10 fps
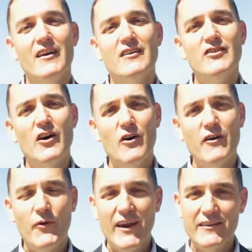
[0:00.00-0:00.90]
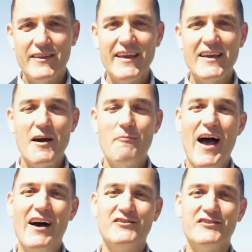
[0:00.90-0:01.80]
So if we think
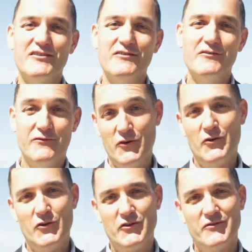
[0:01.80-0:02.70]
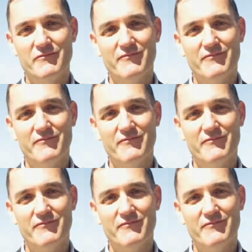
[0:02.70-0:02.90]
about food,